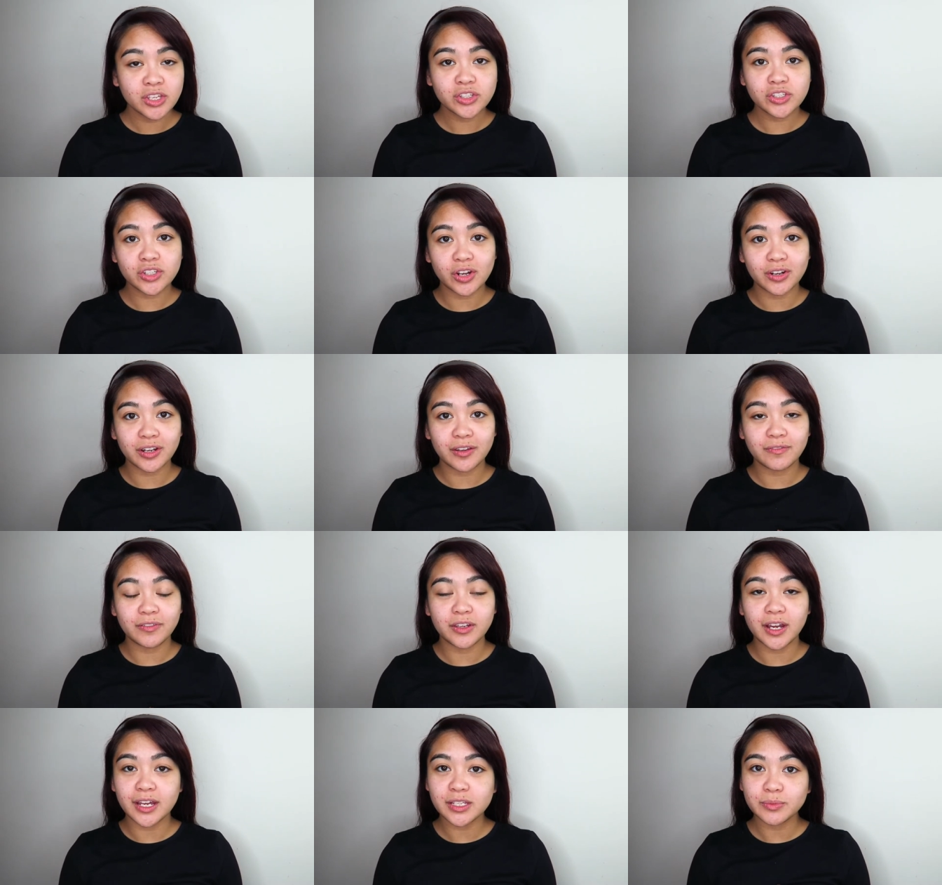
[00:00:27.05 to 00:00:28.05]
So if
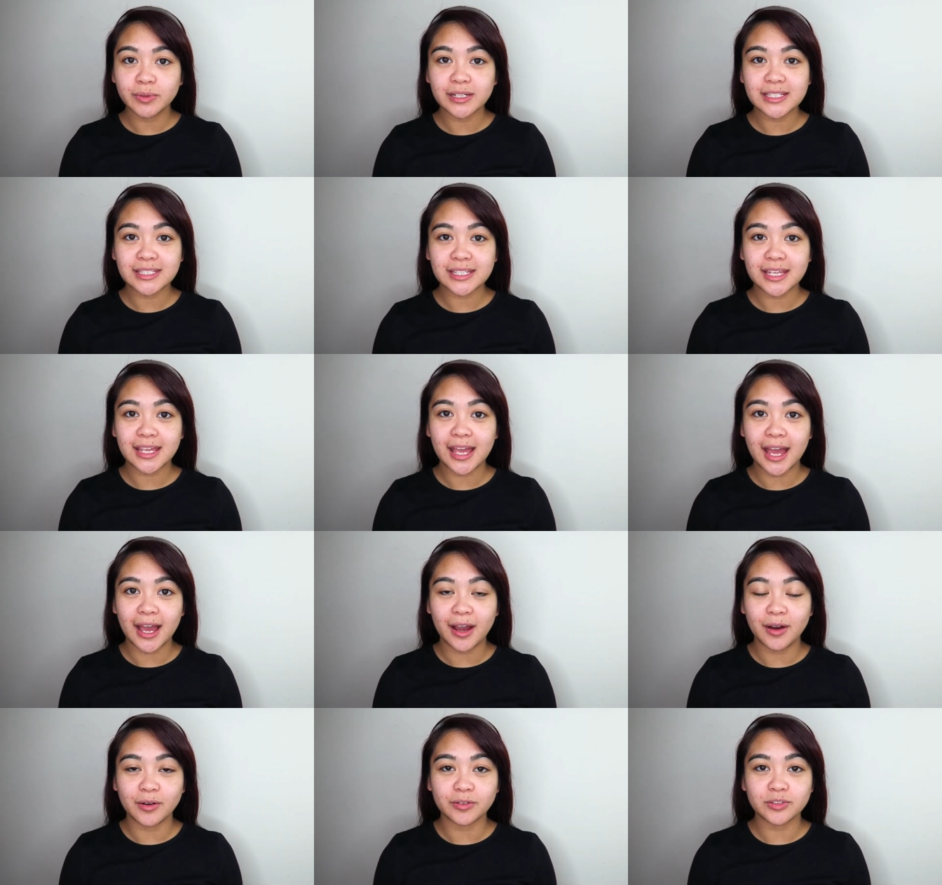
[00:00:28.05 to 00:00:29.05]
you guys want to see
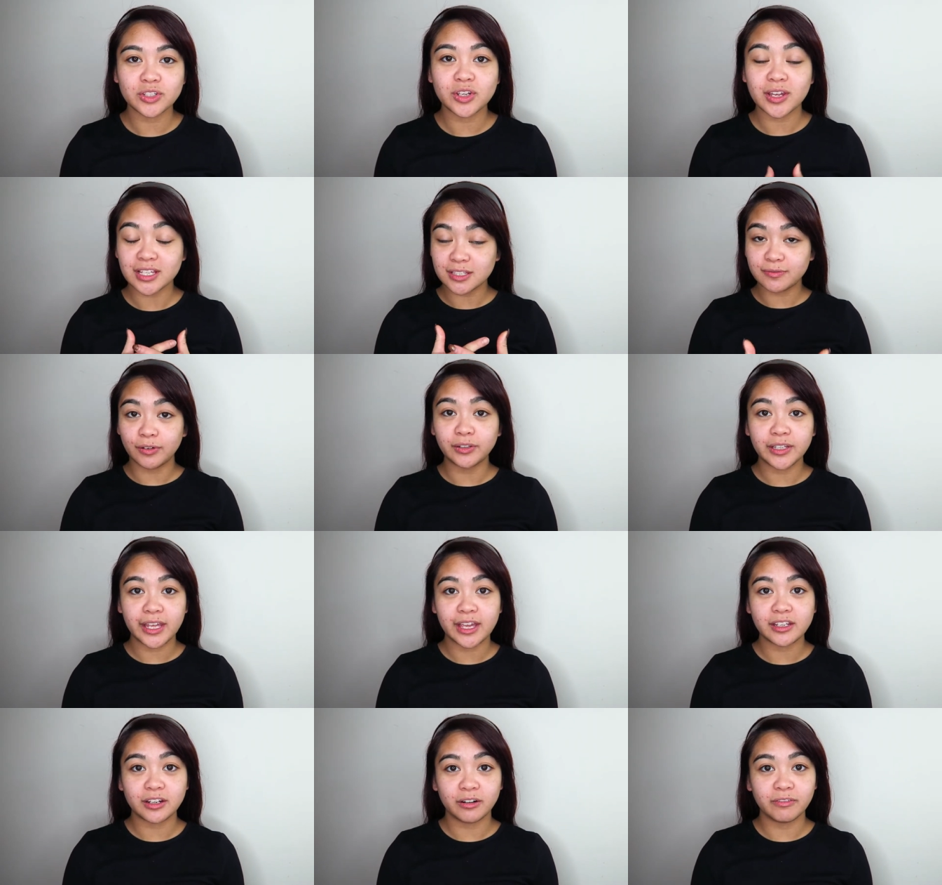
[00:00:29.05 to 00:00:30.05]
how to
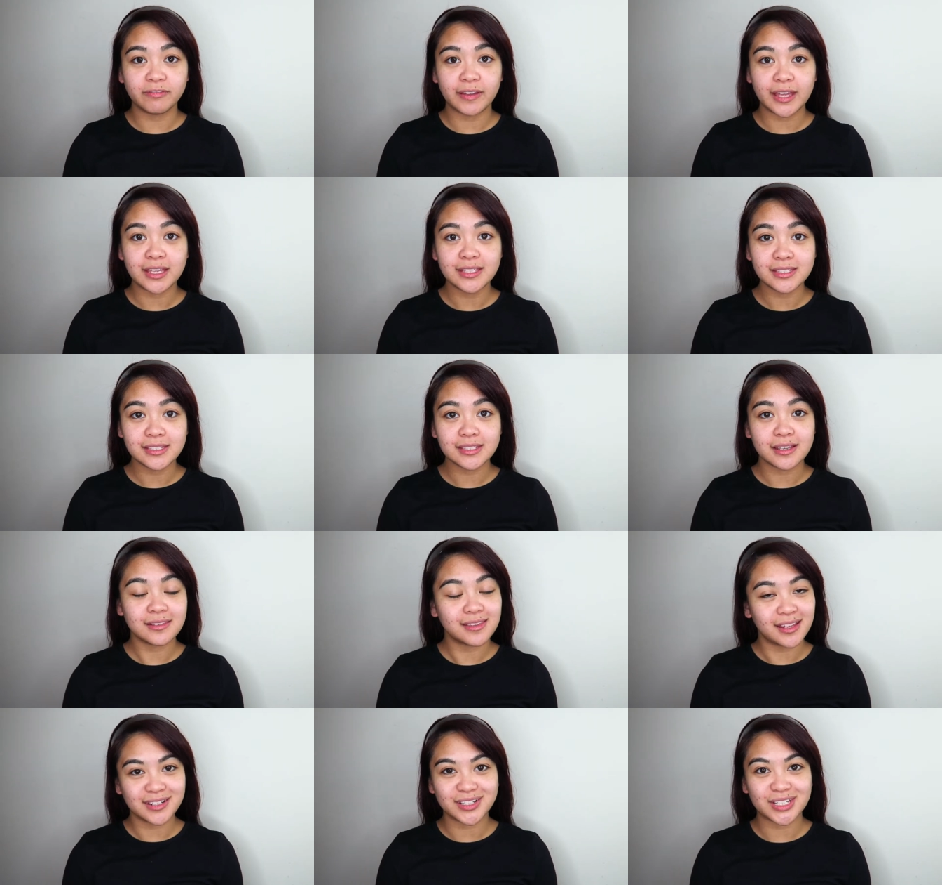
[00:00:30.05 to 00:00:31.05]
exfoliate your face,
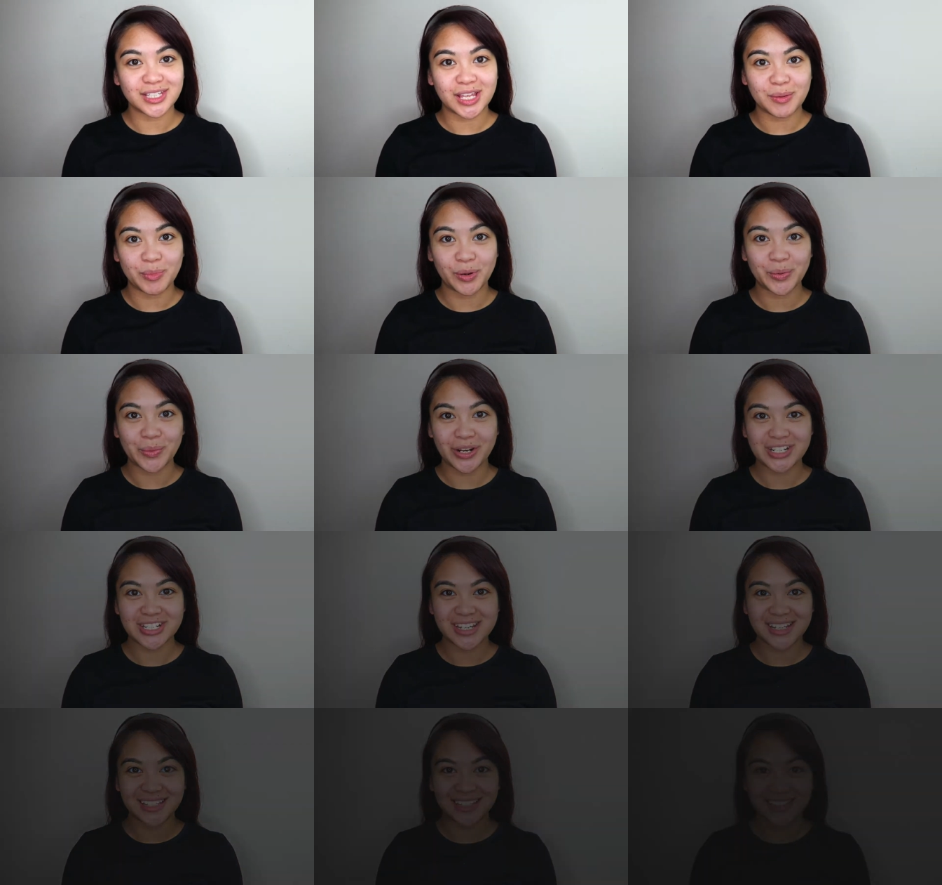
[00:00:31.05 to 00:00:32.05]
then just keep on
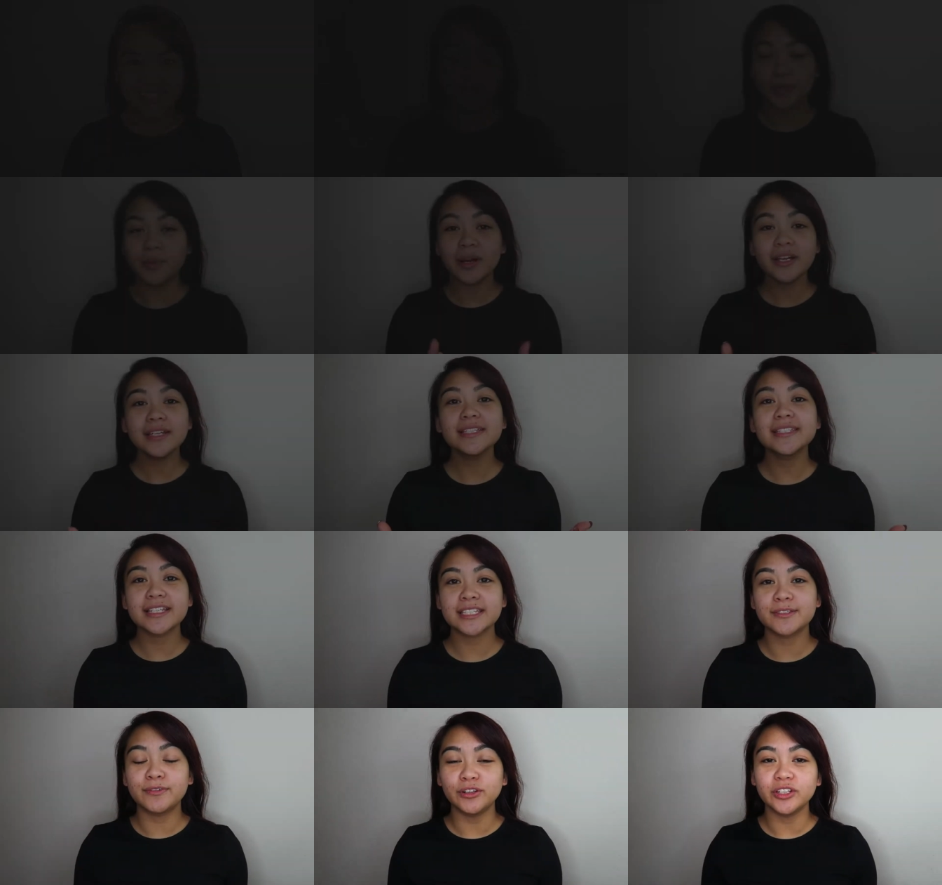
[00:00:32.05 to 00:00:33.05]
watching. Now why is
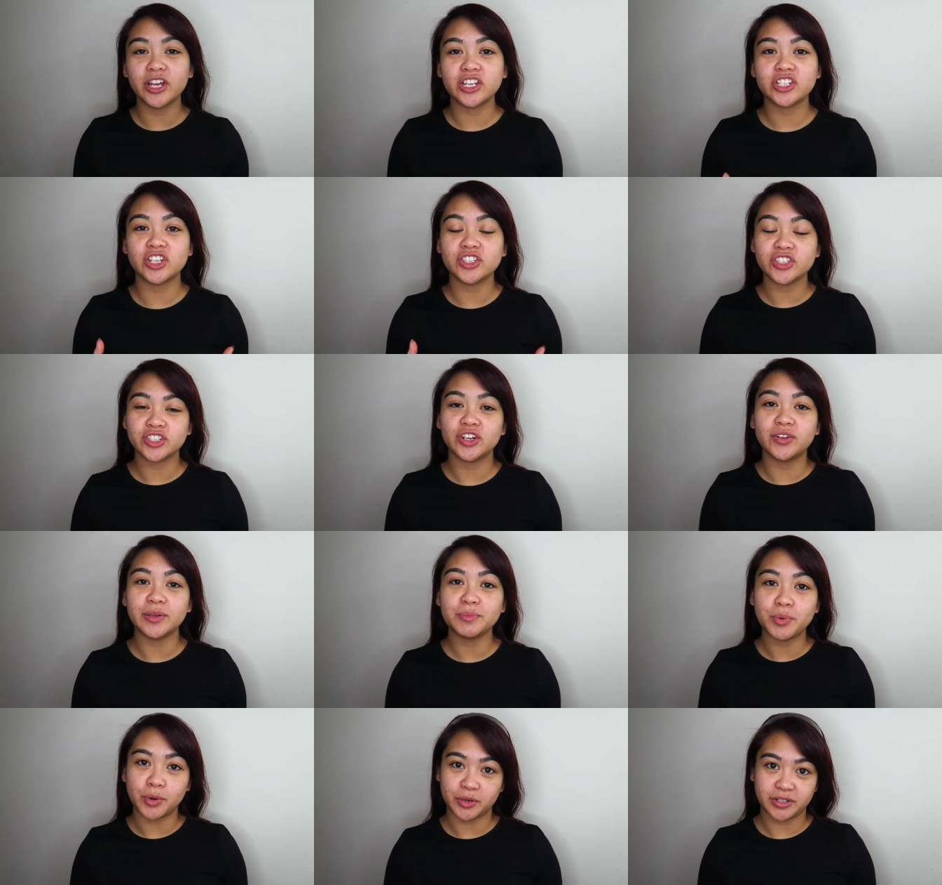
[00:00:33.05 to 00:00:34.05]
exfoliation so
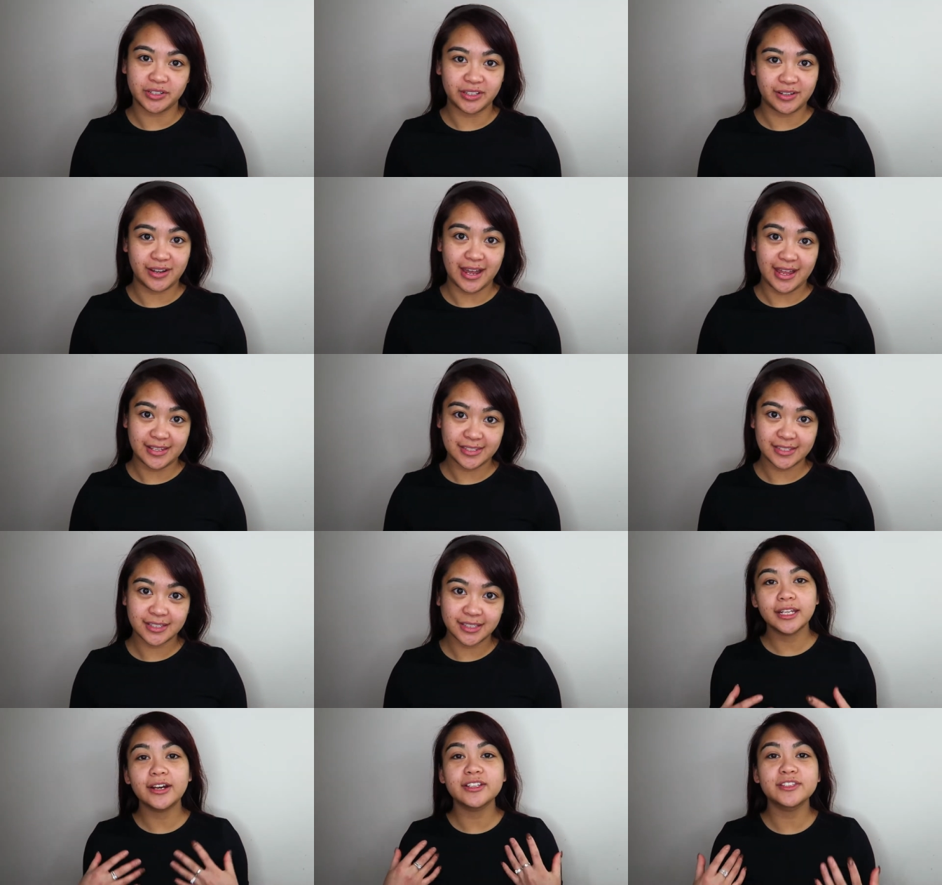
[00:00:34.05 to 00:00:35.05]
important you
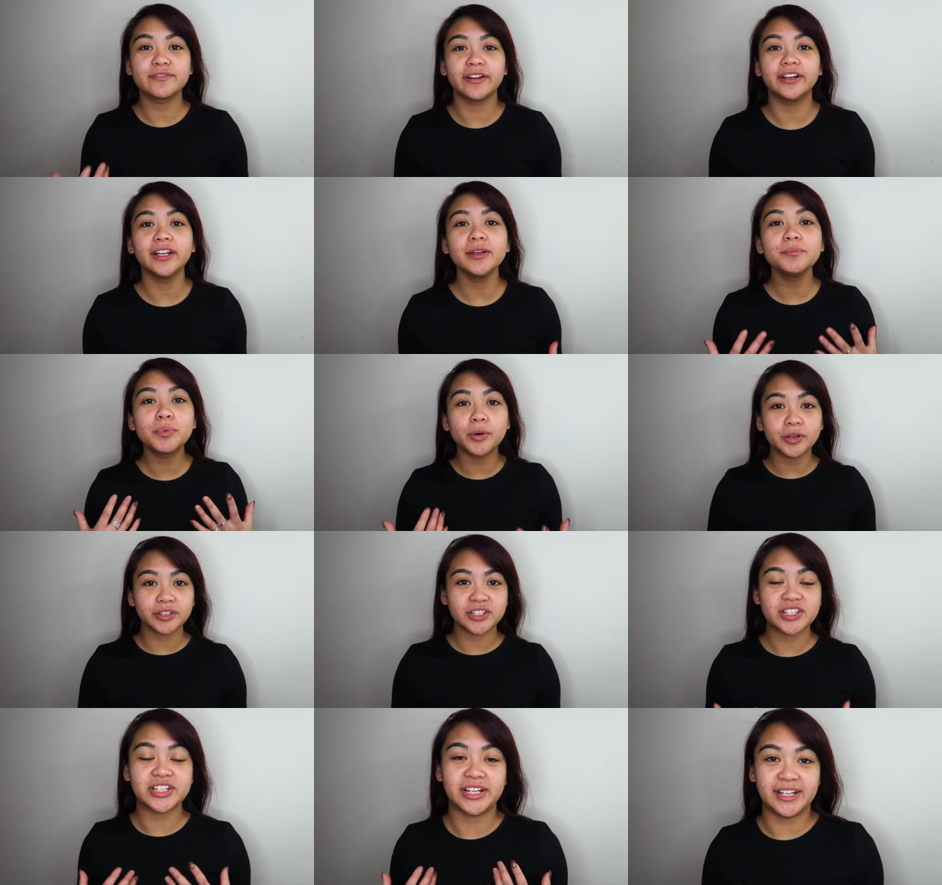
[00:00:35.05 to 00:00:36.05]
ask? Now it's very
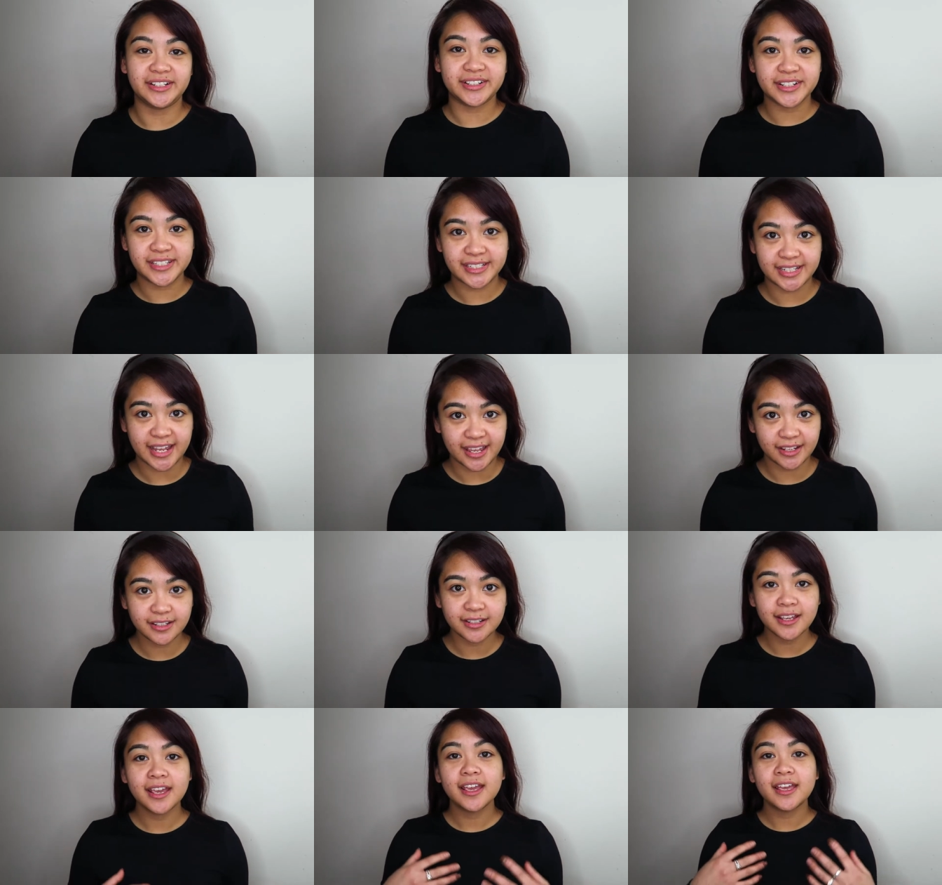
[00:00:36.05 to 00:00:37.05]
important to understand